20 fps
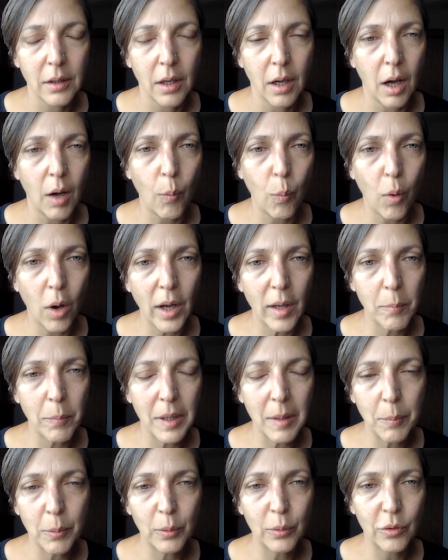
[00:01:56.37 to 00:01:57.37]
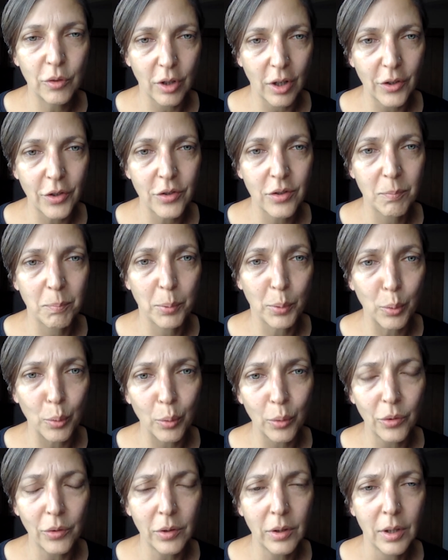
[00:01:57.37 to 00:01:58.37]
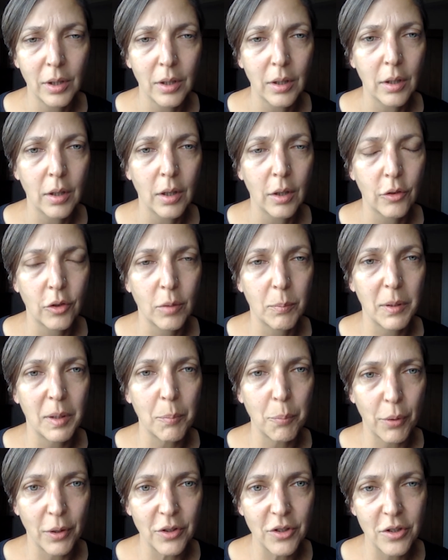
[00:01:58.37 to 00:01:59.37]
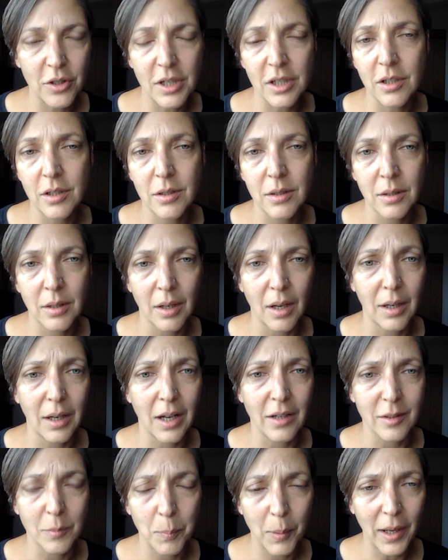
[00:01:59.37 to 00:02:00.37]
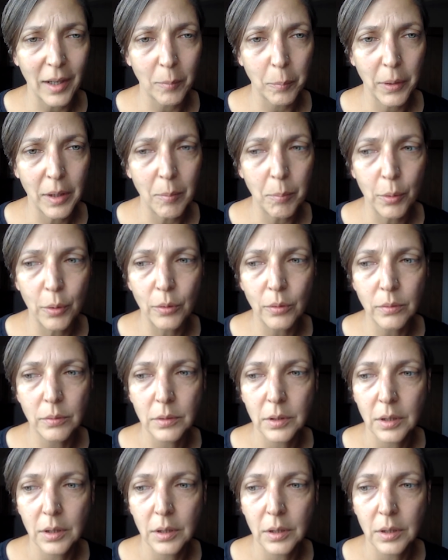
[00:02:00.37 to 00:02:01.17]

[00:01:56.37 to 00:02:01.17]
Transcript: Are white people just born to be prejudiced against black people?